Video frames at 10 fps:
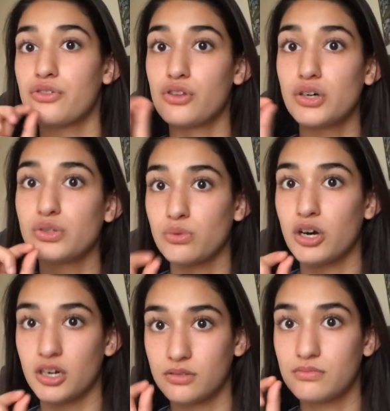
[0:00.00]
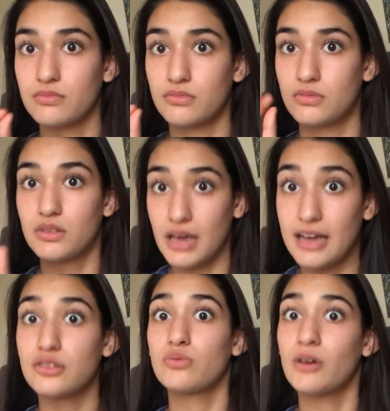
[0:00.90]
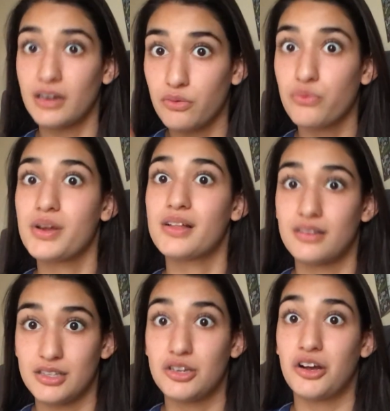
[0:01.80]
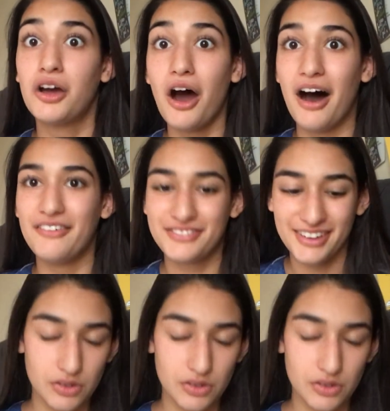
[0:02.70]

that's when it really took off.